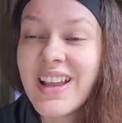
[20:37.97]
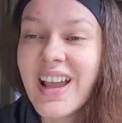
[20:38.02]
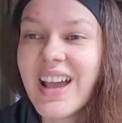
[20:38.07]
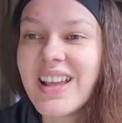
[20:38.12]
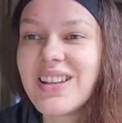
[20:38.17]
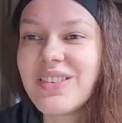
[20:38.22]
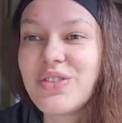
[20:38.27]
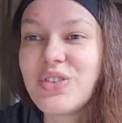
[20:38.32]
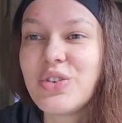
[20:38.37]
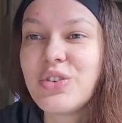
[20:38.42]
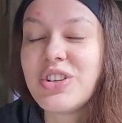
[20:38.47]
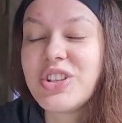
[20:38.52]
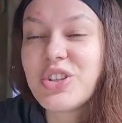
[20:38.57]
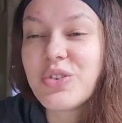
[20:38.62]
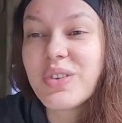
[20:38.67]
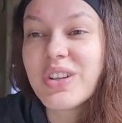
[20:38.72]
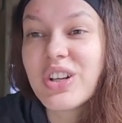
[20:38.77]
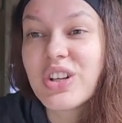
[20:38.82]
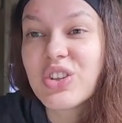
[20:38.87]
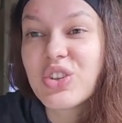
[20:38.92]
And if you need to
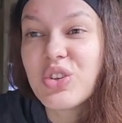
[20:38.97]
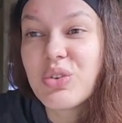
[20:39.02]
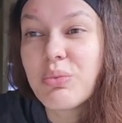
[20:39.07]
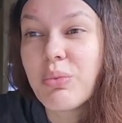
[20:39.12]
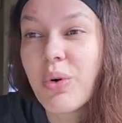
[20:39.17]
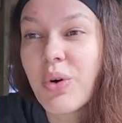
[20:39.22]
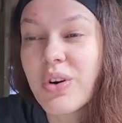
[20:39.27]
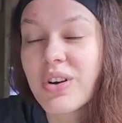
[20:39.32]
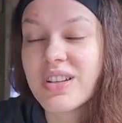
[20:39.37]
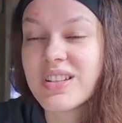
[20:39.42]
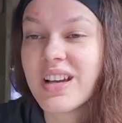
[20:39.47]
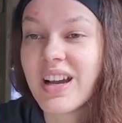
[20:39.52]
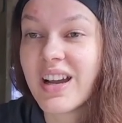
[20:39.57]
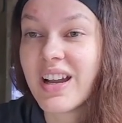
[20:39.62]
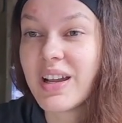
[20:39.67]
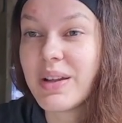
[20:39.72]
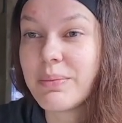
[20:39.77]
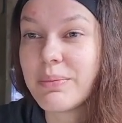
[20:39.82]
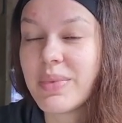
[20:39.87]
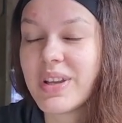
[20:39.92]
include more
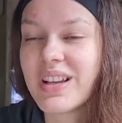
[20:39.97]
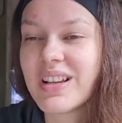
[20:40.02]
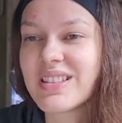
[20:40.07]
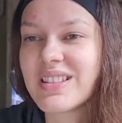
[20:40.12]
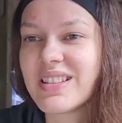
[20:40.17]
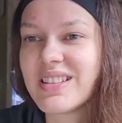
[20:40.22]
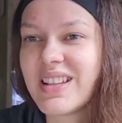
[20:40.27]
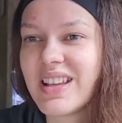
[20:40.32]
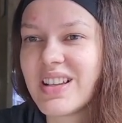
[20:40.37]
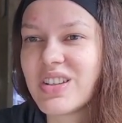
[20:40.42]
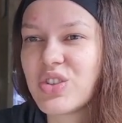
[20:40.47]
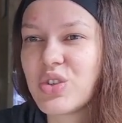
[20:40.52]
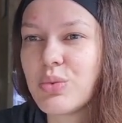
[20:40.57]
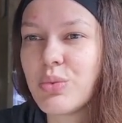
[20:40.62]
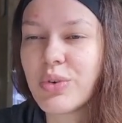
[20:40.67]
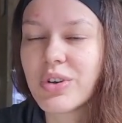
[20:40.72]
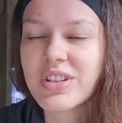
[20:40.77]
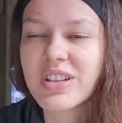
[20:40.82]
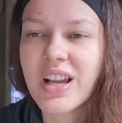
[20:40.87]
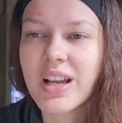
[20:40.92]
time because it takes you
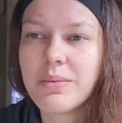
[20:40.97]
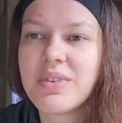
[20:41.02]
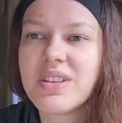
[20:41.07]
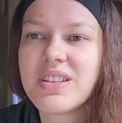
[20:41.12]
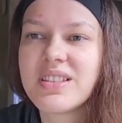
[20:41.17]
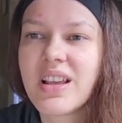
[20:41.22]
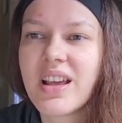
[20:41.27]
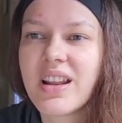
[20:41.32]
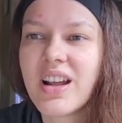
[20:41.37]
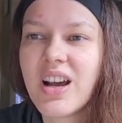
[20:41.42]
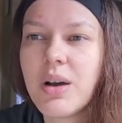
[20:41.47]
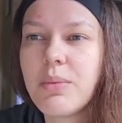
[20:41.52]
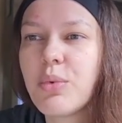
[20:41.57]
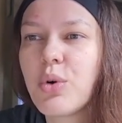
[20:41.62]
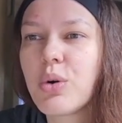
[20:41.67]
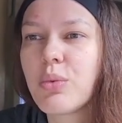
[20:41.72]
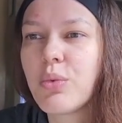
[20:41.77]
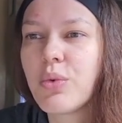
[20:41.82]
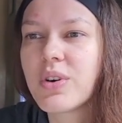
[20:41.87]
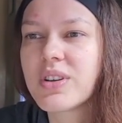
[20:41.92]
more time to set up
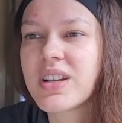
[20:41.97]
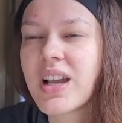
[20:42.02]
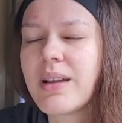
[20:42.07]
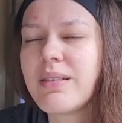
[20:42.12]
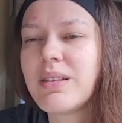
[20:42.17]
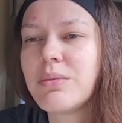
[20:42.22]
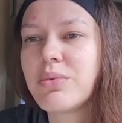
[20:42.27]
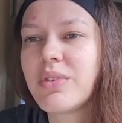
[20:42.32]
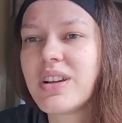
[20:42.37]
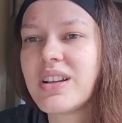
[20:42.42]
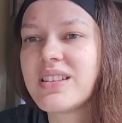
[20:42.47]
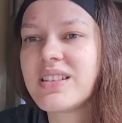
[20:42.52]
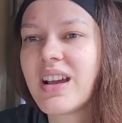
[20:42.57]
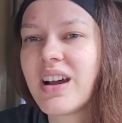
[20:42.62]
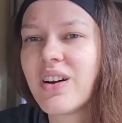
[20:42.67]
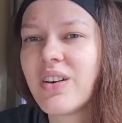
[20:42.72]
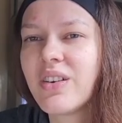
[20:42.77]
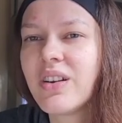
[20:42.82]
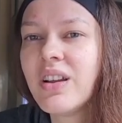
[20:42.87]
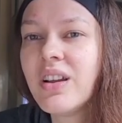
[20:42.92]
or more time to break
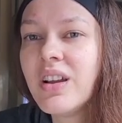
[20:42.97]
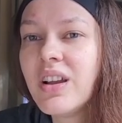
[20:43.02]
down,